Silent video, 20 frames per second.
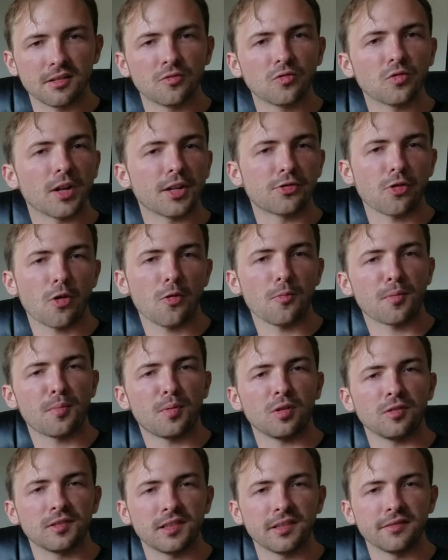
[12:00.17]

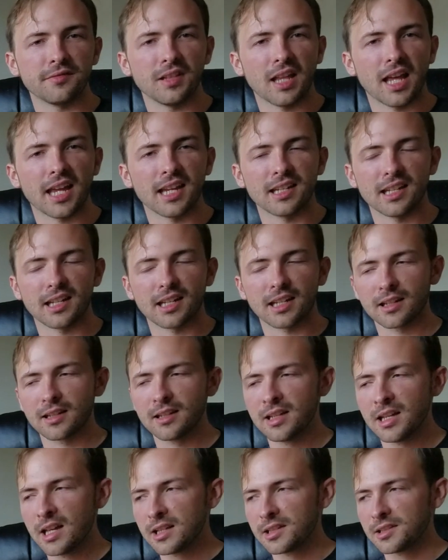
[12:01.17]
retropropulsive landing.
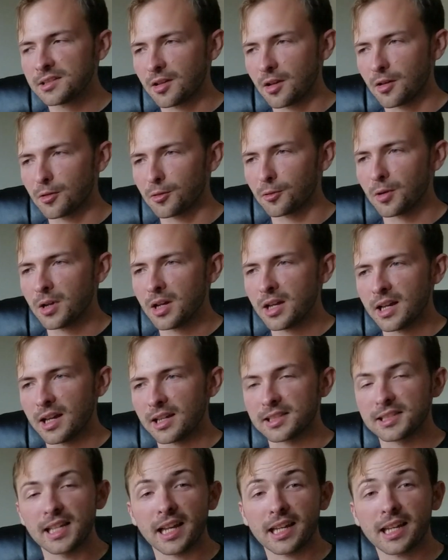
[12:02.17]
So a
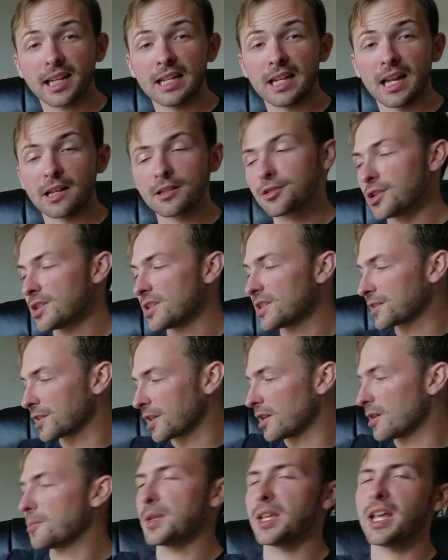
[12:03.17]
second engine is going
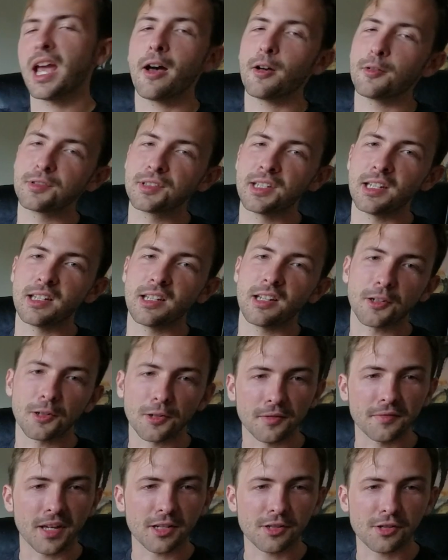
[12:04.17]
to be housed in here
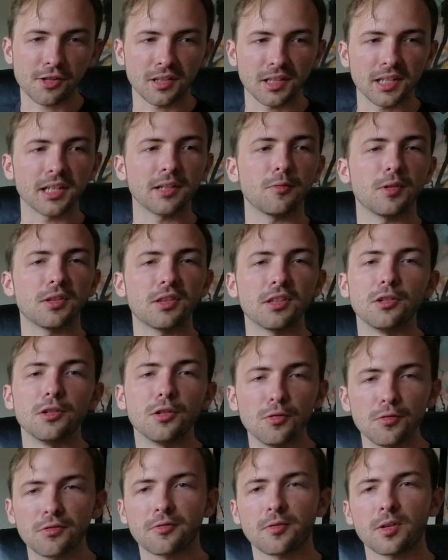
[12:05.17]
eventually with a
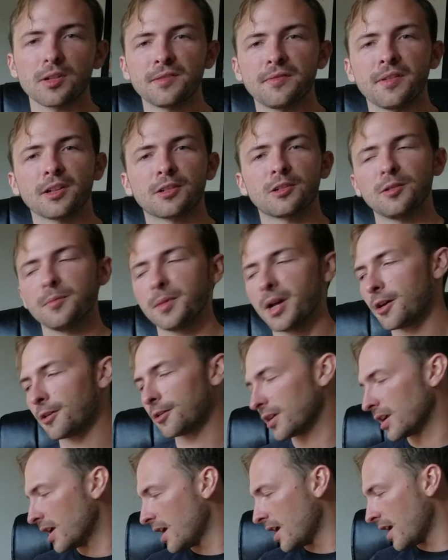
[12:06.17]
new thrust vector mount
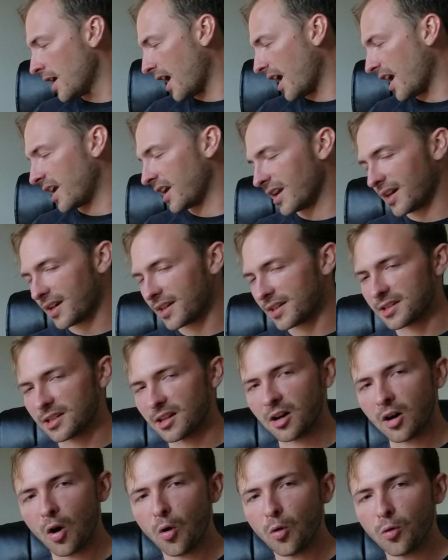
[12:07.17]
and a
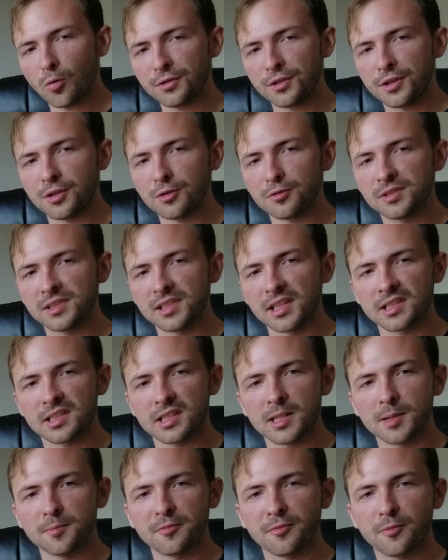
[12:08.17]
whole new
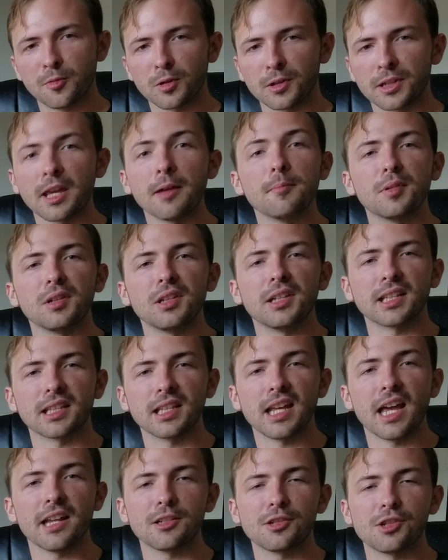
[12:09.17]
system for gimballing the
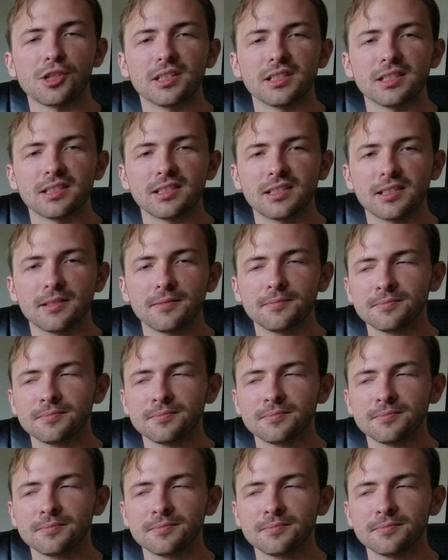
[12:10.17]
engines.